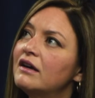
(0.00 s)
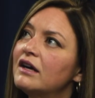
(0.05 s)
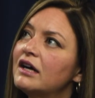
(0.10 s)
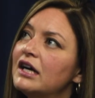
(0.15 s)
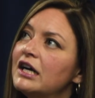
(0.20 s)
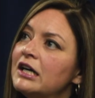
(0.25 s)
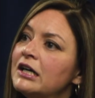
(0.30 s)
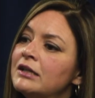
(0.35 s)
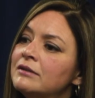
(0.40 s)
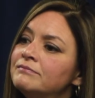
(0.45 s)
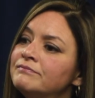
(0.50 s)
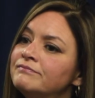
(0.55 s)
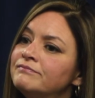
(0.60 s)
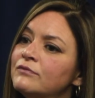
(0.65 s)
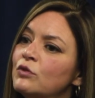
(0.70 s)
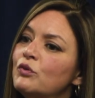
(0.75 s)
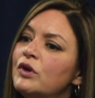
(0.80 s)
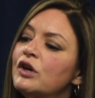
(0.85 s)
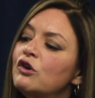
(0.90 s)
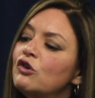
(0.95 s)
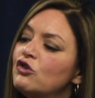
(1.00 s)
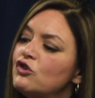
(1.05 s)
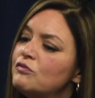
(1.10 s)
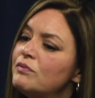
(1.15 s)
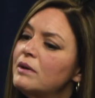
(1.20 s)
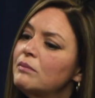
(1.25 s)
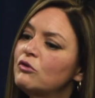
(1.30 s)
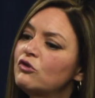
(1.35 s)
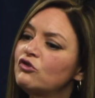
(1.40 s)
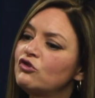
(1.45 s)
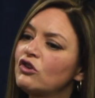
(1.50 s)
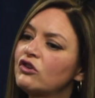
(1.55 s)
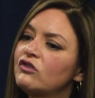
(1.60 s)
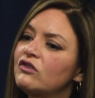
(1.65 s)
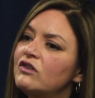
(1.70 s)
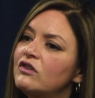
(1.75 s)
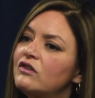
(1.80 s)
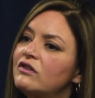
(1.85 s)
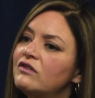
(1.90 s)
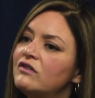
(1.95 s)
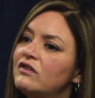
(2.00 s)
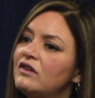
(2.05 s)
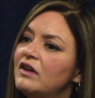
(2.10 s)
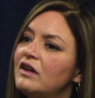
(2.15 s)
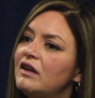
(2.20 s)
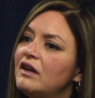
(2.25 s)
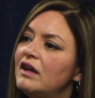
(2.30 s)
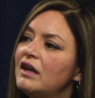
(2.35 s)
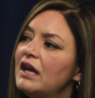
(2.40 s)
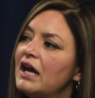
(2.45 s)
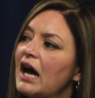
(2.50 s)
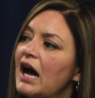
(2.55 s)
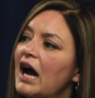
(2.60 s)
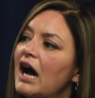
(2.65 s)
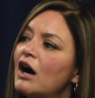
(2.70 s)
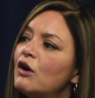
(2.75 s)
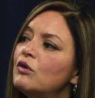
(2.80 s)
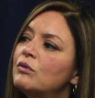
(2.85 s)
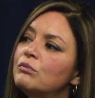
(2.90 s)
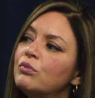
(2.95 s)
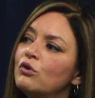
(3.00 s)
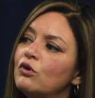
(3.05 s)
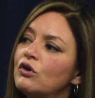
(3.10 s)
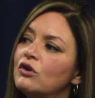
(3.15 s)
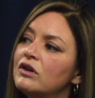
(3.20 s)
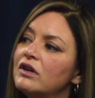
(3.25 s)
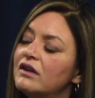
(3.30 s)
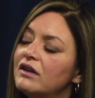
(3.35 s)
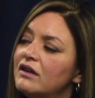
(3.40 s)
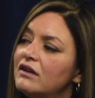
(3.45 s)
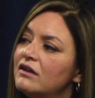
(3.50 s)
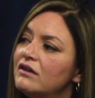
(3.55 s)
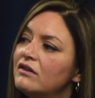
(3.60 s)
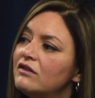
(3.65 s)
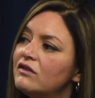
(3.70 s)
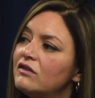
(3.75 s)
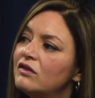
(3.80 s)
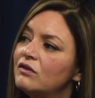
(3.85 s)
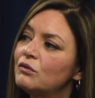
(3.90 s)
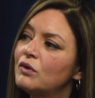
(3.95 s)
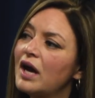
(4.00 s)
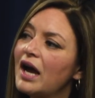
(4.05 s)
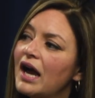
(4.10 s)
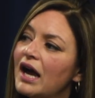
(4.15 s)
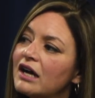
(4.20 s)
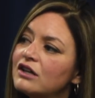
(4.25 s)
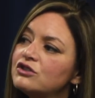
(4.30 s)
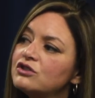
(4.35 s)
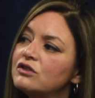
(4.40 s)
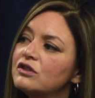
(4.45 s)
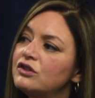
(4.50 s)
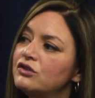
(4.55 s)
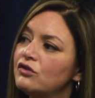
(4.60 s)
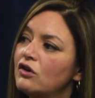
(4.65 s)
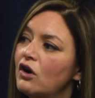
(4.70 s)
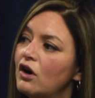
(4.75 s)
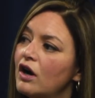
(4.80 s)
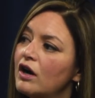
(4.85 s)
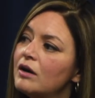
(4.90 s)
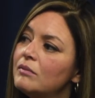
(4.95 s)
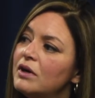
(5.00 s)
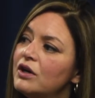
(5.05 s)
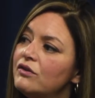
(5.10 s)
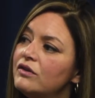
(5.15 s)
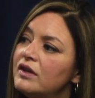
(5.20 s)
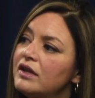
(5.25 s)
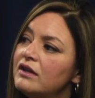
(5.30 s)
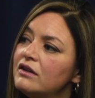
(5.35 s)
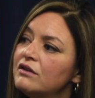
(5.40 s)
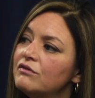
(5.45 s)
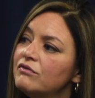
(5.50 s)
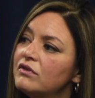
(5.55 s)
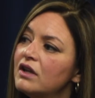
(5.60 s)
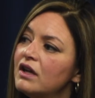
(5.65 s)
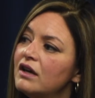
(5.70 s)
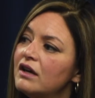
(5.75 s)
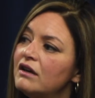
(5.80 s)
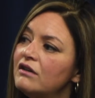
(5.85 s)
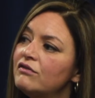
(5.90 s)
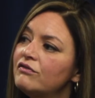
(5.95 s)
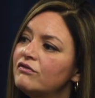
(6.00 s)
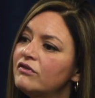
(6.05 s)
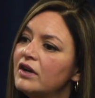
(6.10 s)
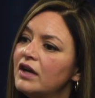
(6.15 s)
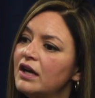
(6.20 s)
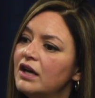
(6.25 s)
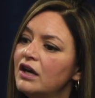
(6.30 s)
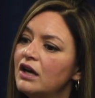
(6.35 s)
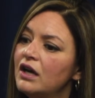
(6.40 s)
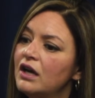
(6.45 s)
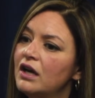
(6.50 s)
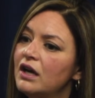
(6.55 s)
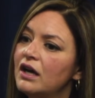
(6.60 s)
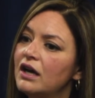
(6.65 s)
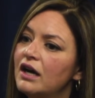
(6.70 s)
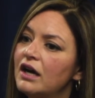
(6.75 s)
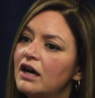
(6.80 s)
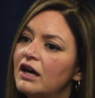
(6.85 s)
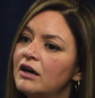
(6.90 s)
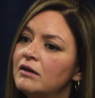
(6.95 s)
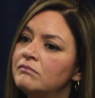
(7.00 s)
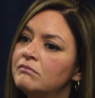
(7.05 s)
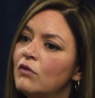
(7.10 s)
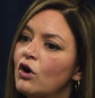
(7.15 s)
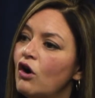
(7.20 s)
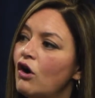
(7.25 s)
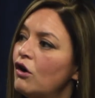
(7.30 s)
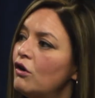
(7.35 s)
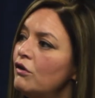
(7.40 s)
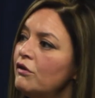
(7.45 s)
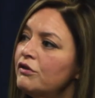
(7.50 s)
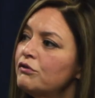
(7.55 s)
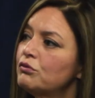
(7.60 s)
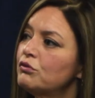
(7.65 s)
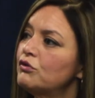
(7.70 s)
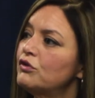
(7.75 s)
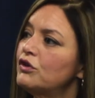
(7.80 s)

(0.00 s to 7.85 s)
we encourage people just to see how important it is to actually talk about the end of life all through